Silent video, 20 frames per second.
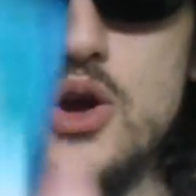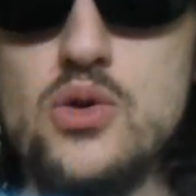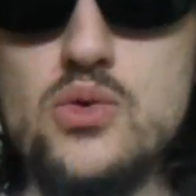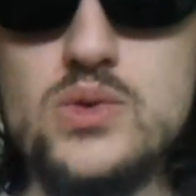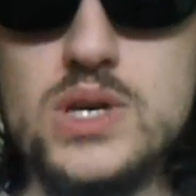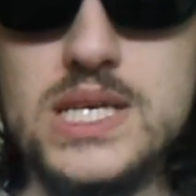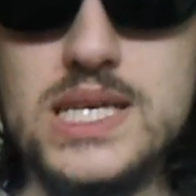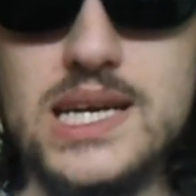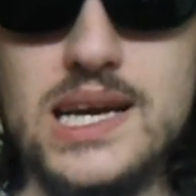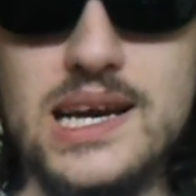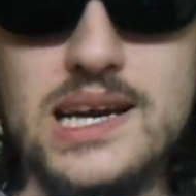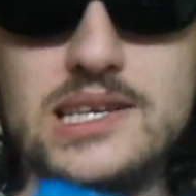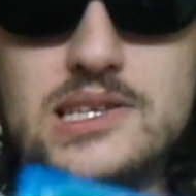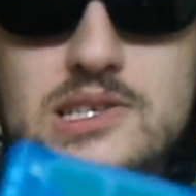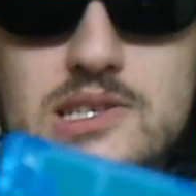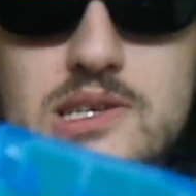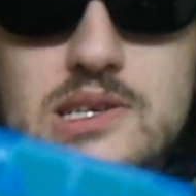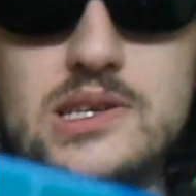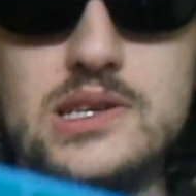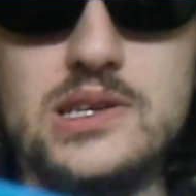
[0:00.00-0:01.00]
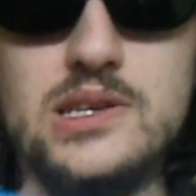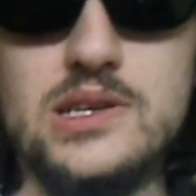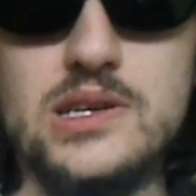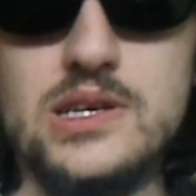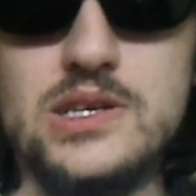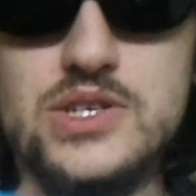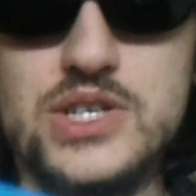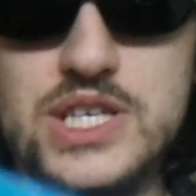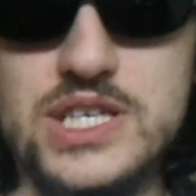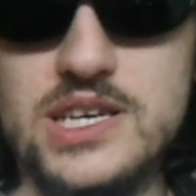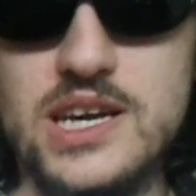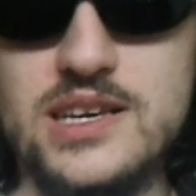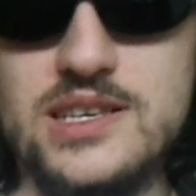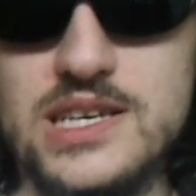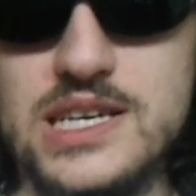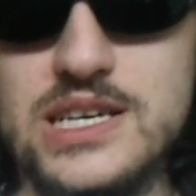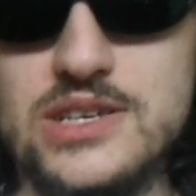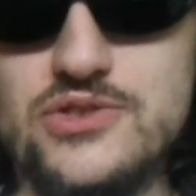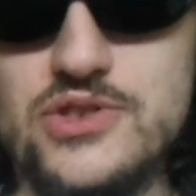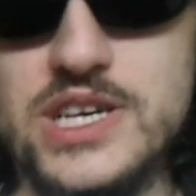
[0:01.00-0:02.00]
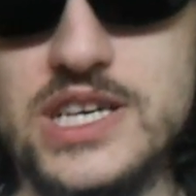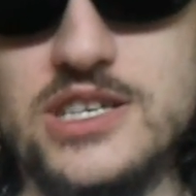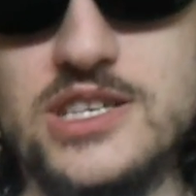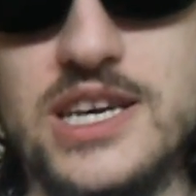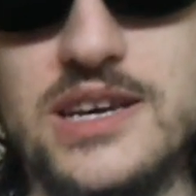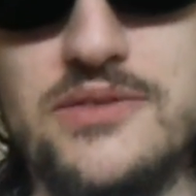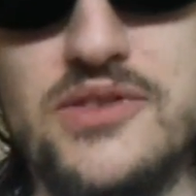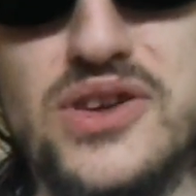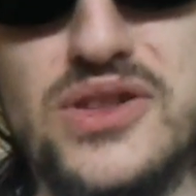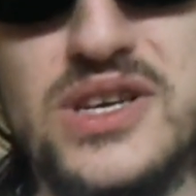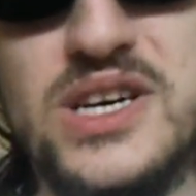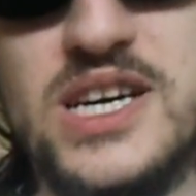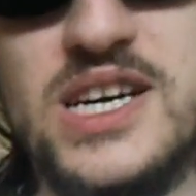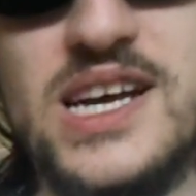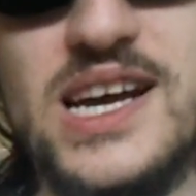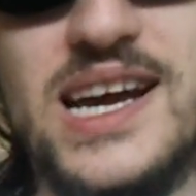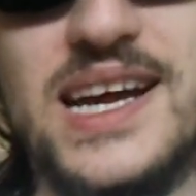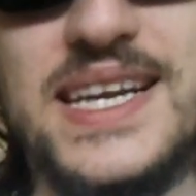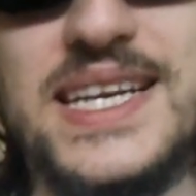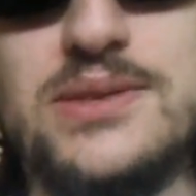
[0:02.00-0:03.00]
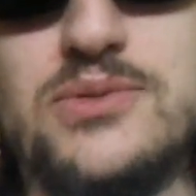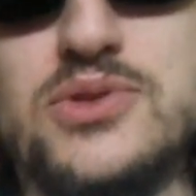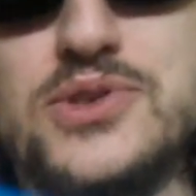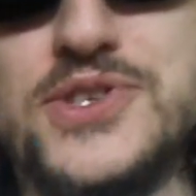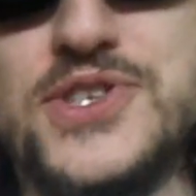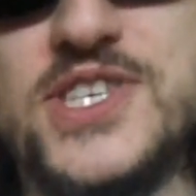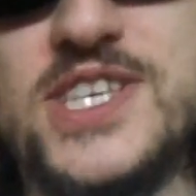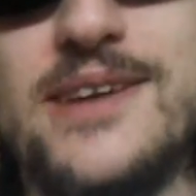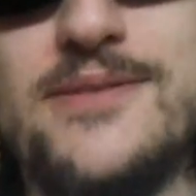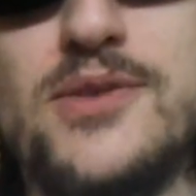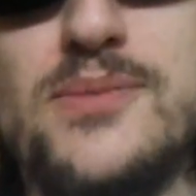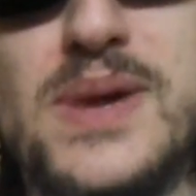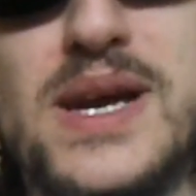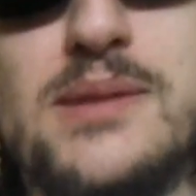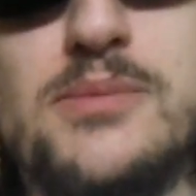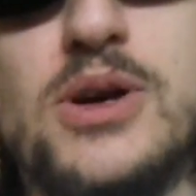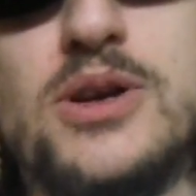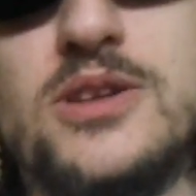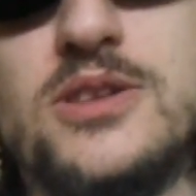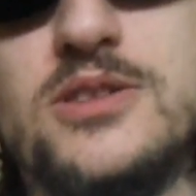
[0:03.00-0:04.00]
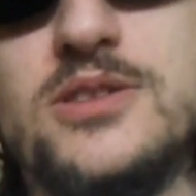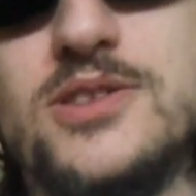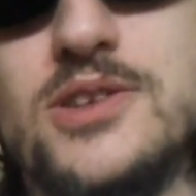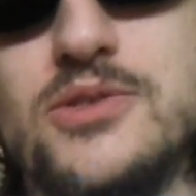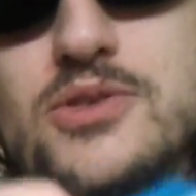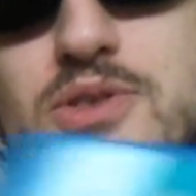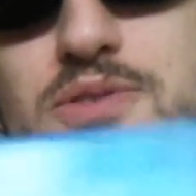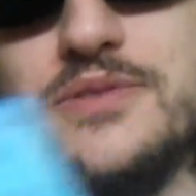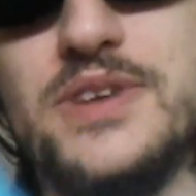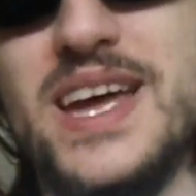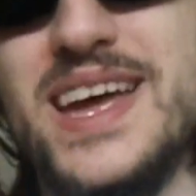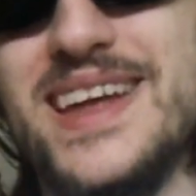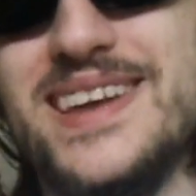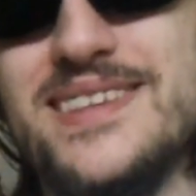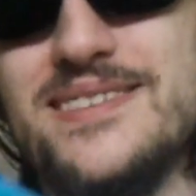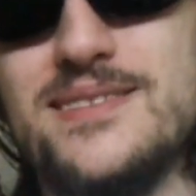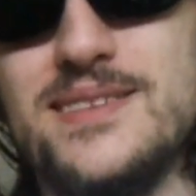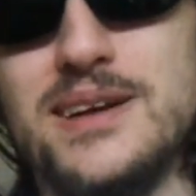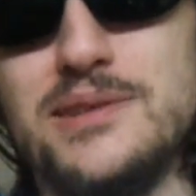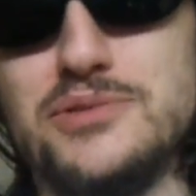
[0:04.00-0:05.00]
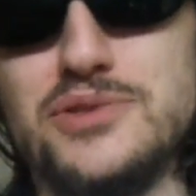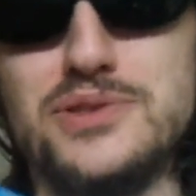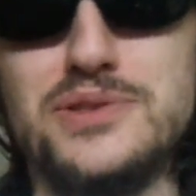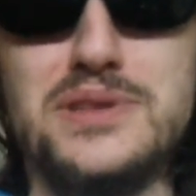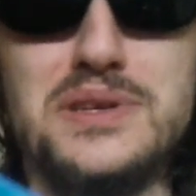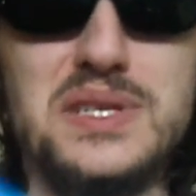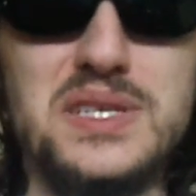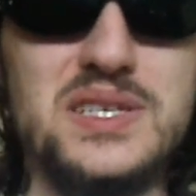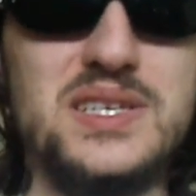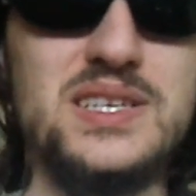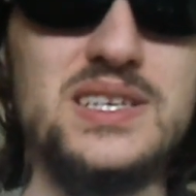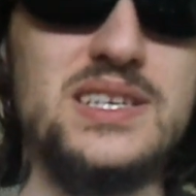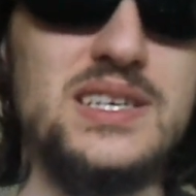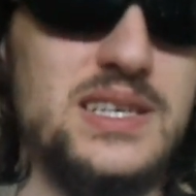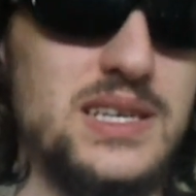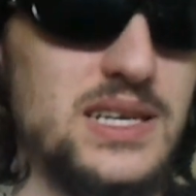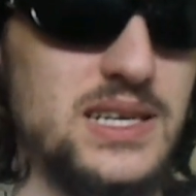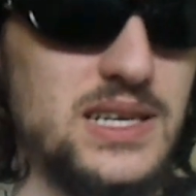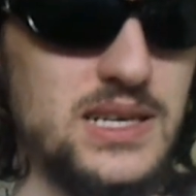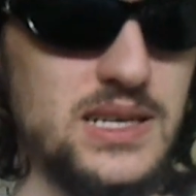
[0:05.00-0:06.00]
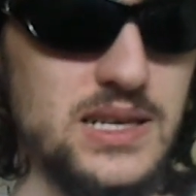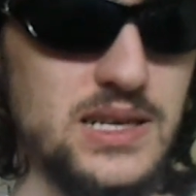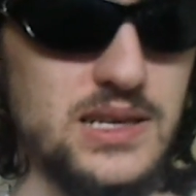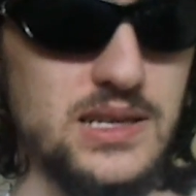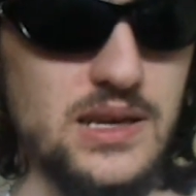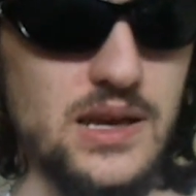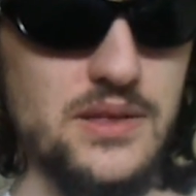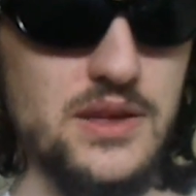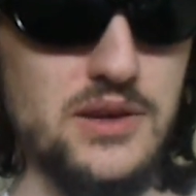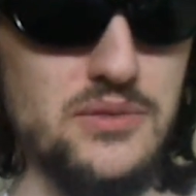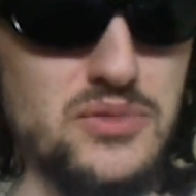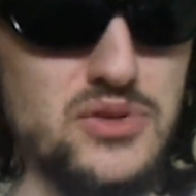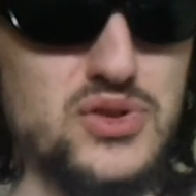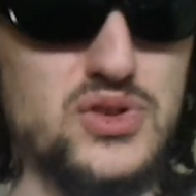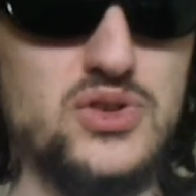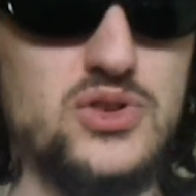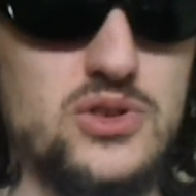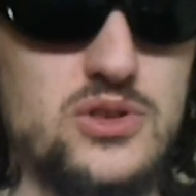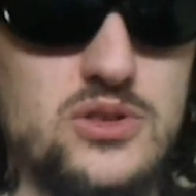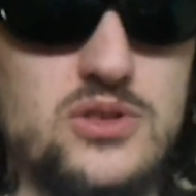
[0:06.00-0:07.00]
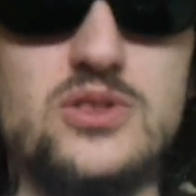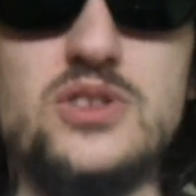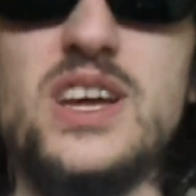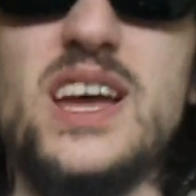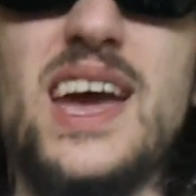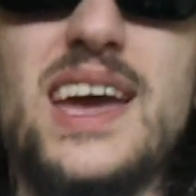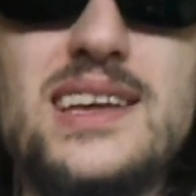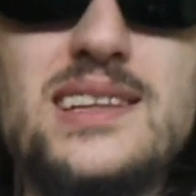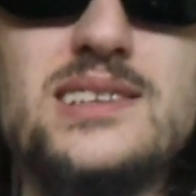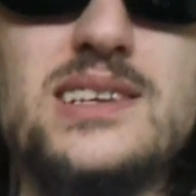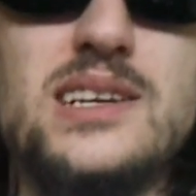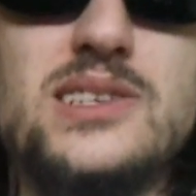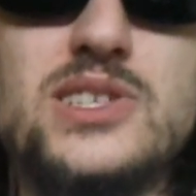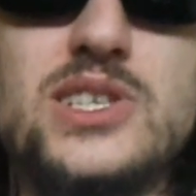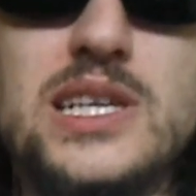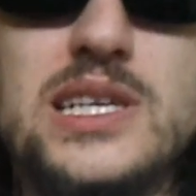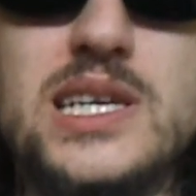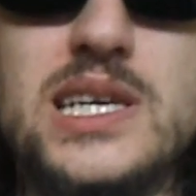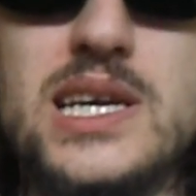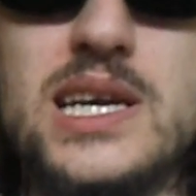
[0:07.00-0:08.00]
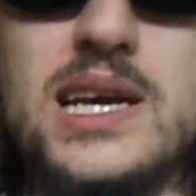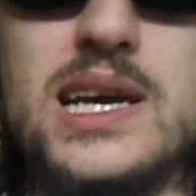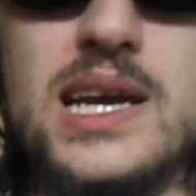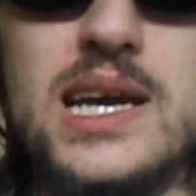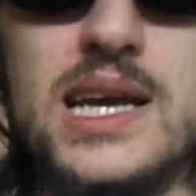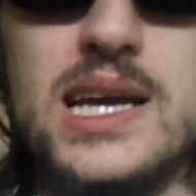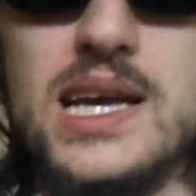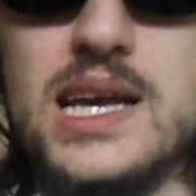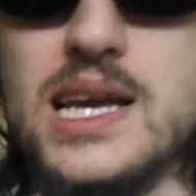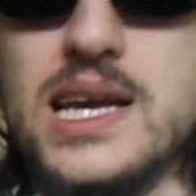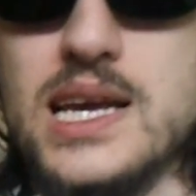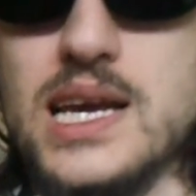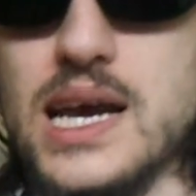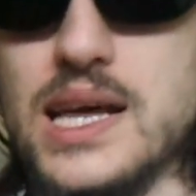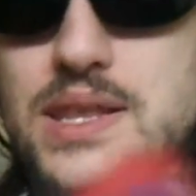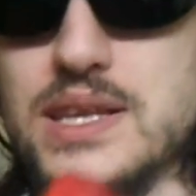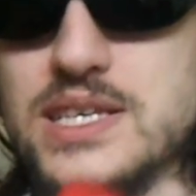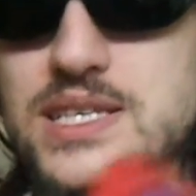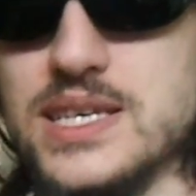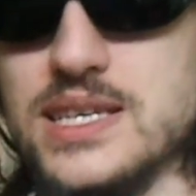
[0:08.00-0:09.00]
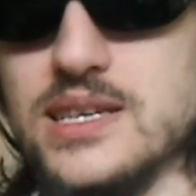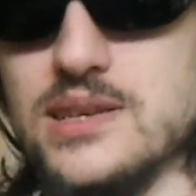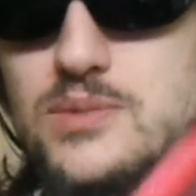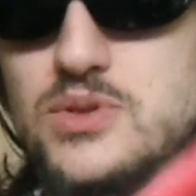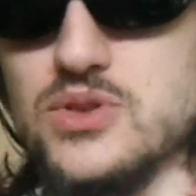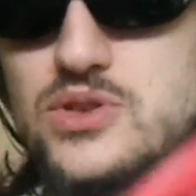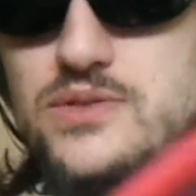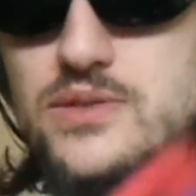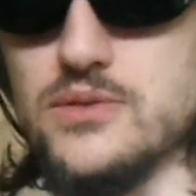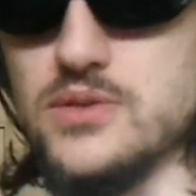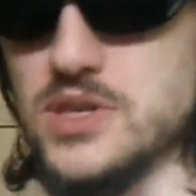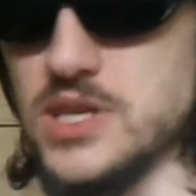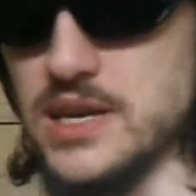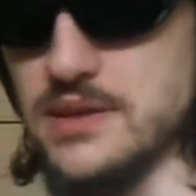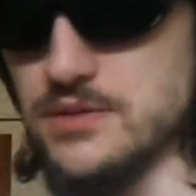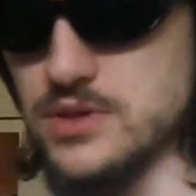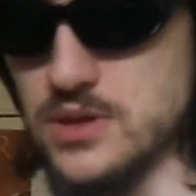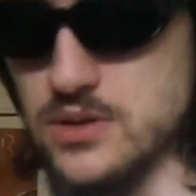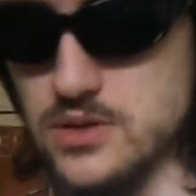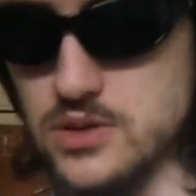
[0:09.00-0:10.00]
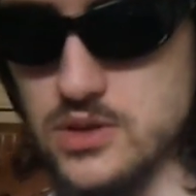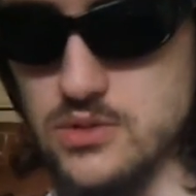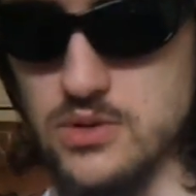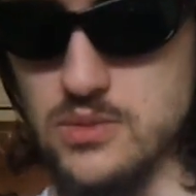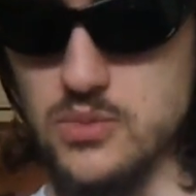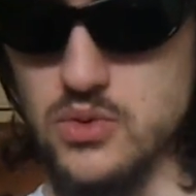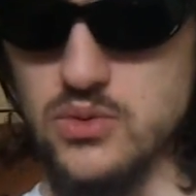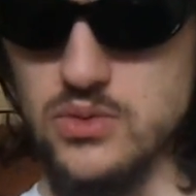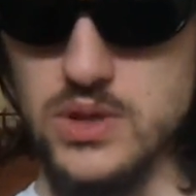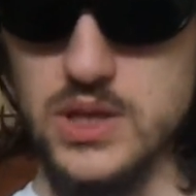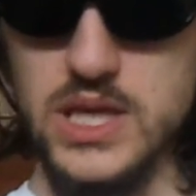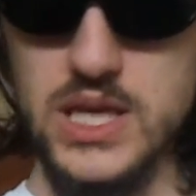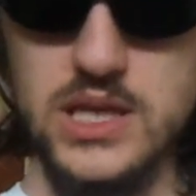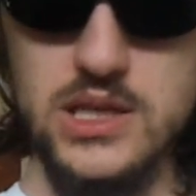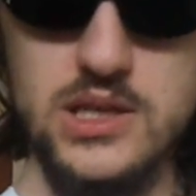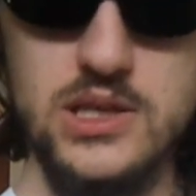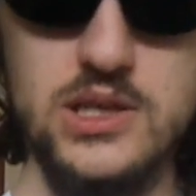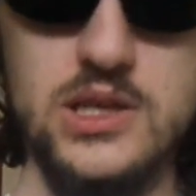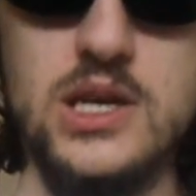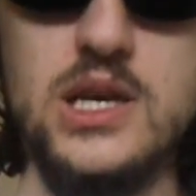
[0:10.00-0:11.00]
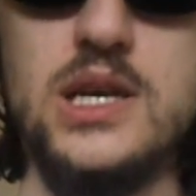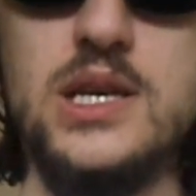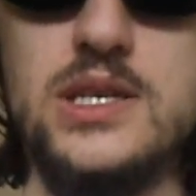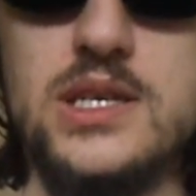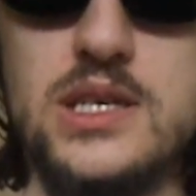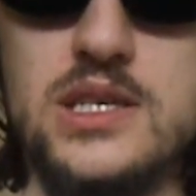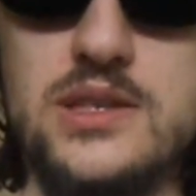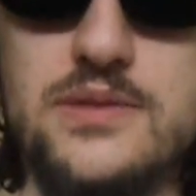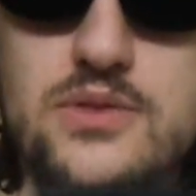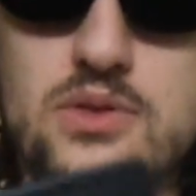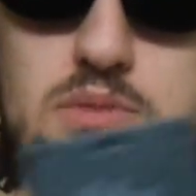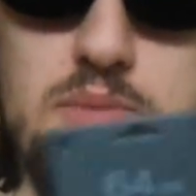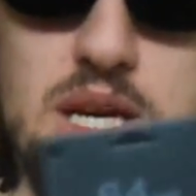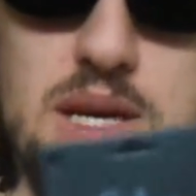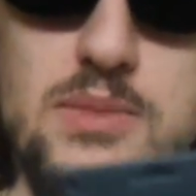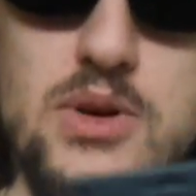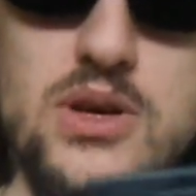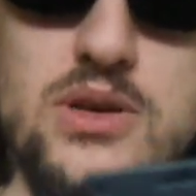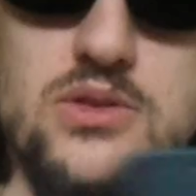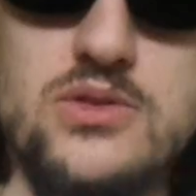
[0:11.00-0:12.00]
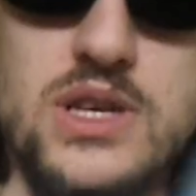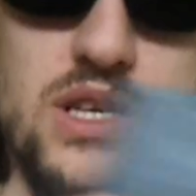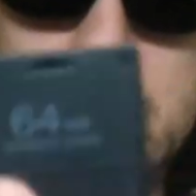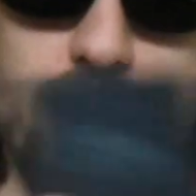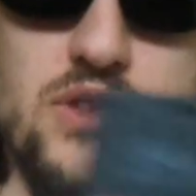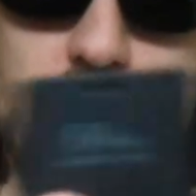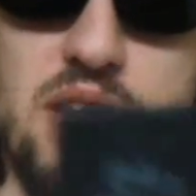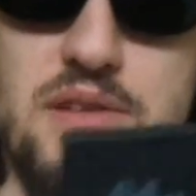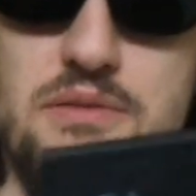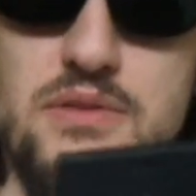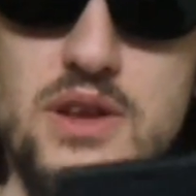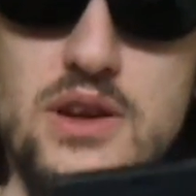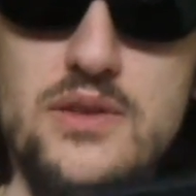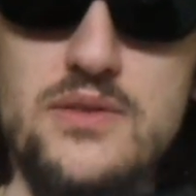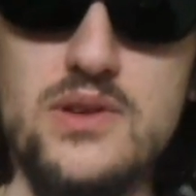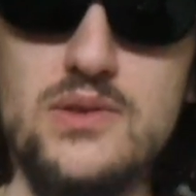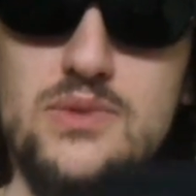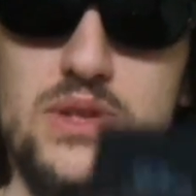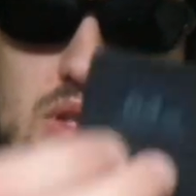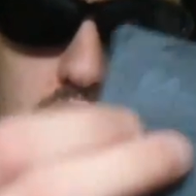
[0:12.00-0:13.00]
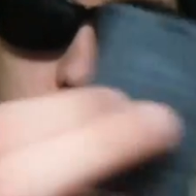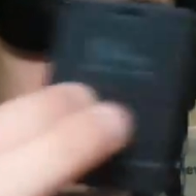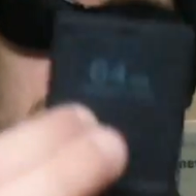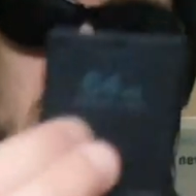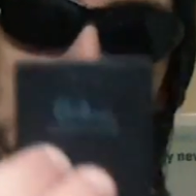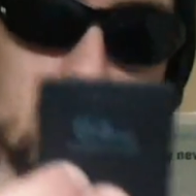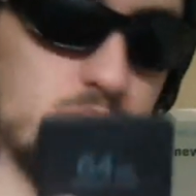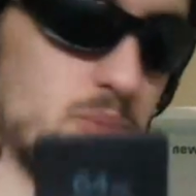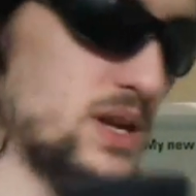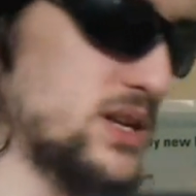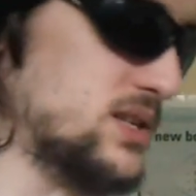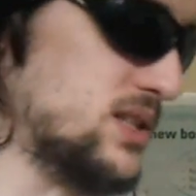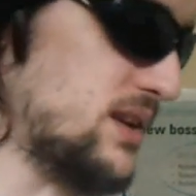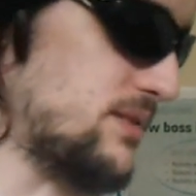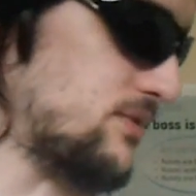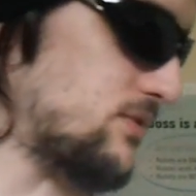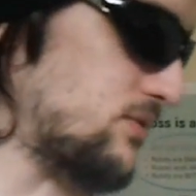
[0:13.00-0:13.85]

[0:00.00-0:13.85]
only had a GTA San Andreas save on, and it was 7 megabytes, so I couldn't fit anything else on there. I think it was just under 8 actually, and this had a bunch of other saves on, so I bought this 64 megabyte, transferred over and over with tons of space